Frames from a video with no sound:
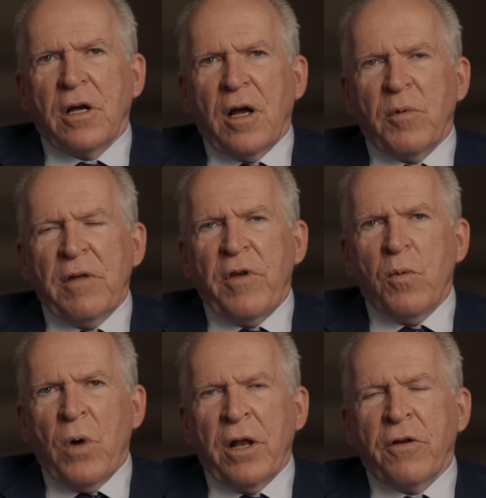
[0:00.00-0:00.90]
I believe he
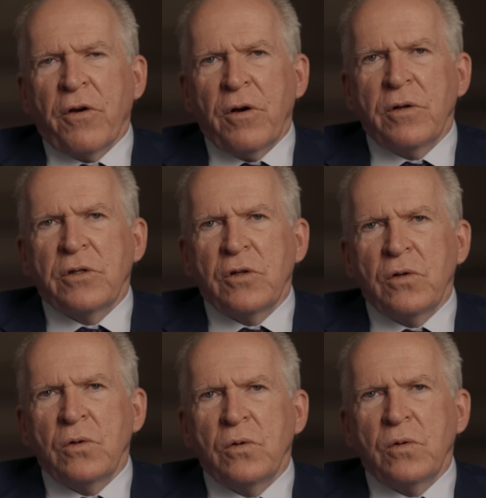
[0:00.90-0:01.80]
wanted her
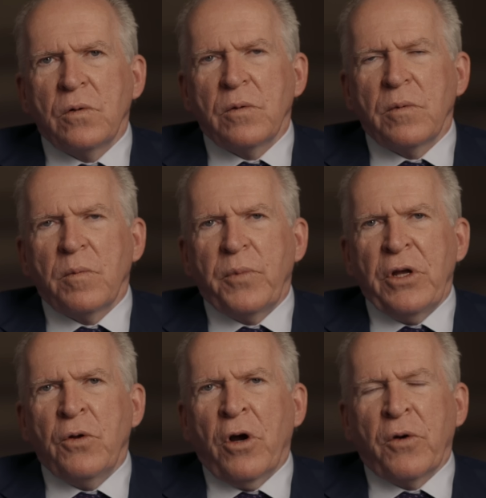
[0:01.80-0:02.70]
to
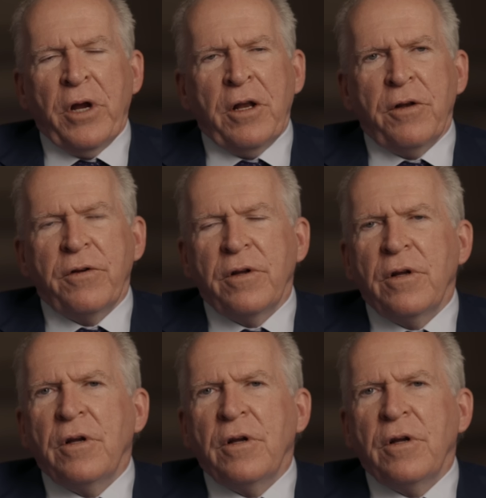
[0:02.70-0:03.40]
be inaugurated